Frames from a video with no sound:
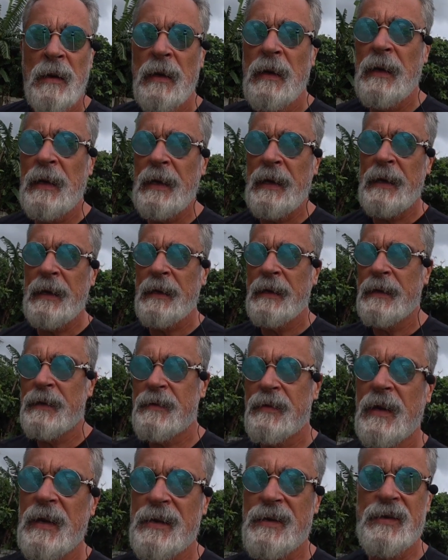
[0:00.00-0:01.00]
and
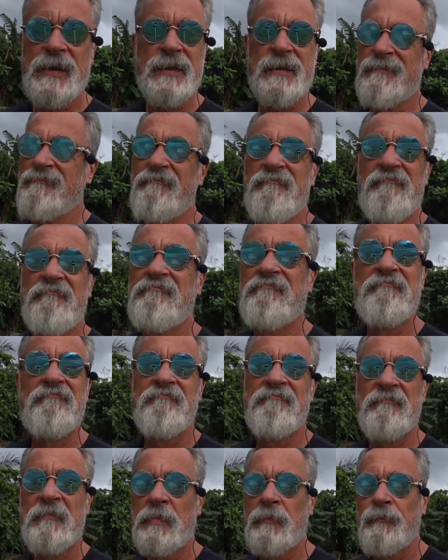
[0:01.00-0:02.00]
it just
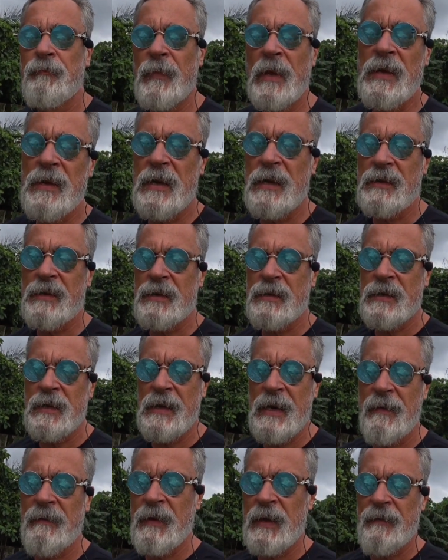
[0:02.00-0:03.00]

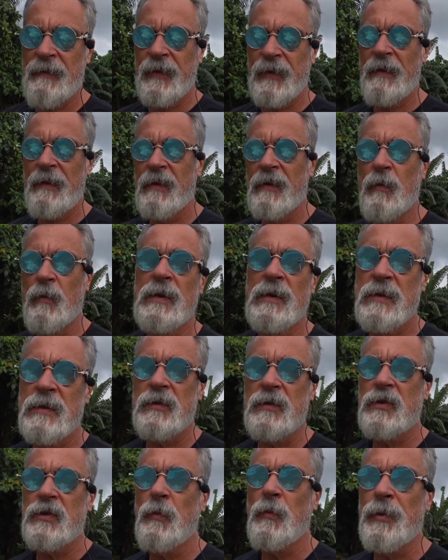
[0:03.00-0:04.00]
didn't have a lot of flavor. It
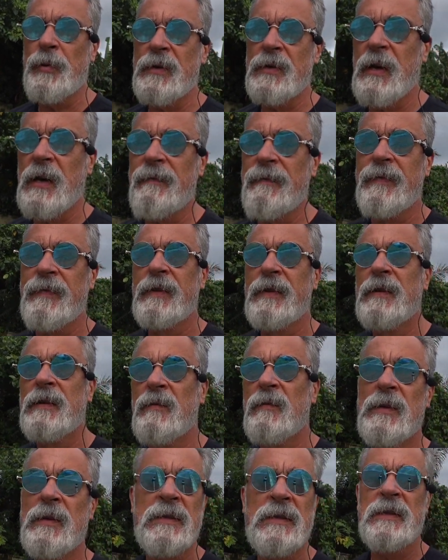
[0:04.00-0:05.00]
wasn't super tough.
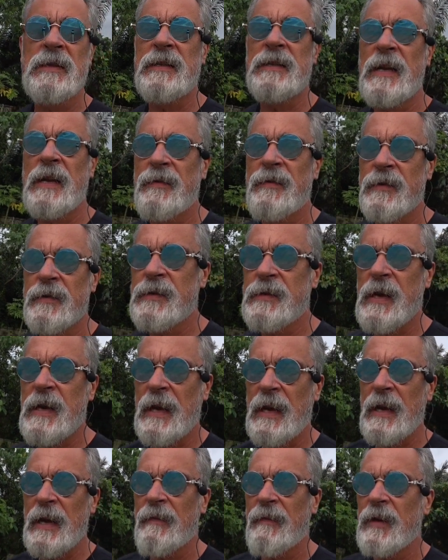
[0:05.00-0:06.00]
It wasn't the tenderest
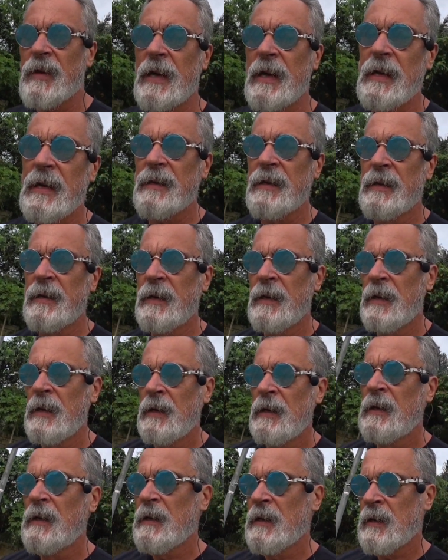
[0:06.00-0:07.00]
steak I ever had.
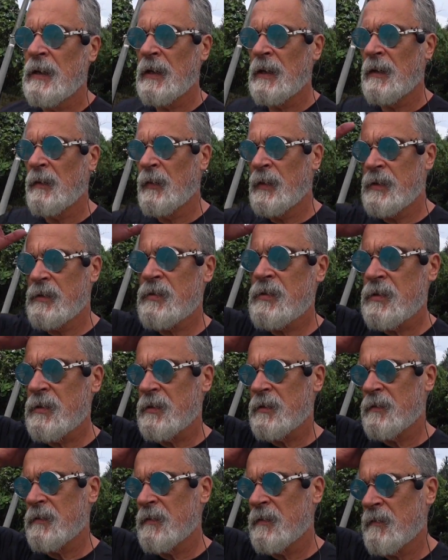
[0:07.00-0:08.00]
We used
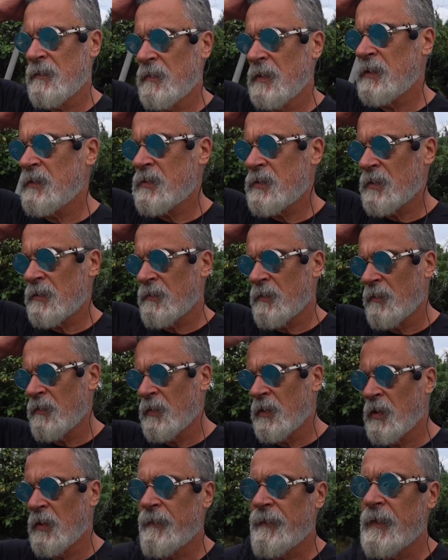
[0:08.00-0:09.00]
to
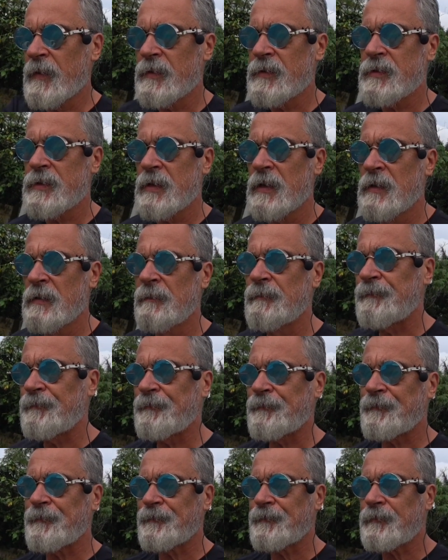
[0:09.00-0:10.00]
grow Herefords,
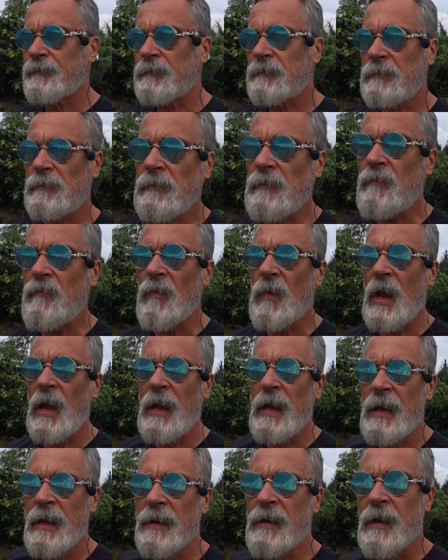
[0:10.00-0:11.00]

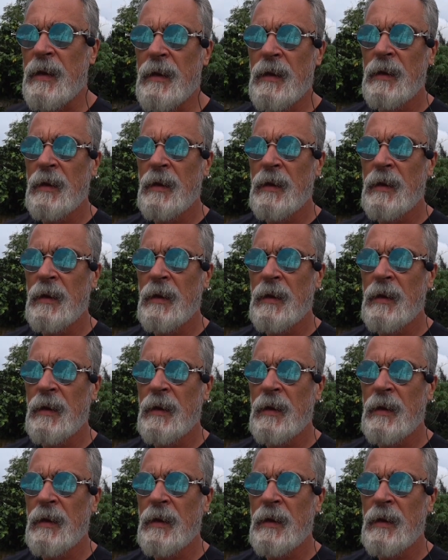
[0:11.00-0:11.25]
and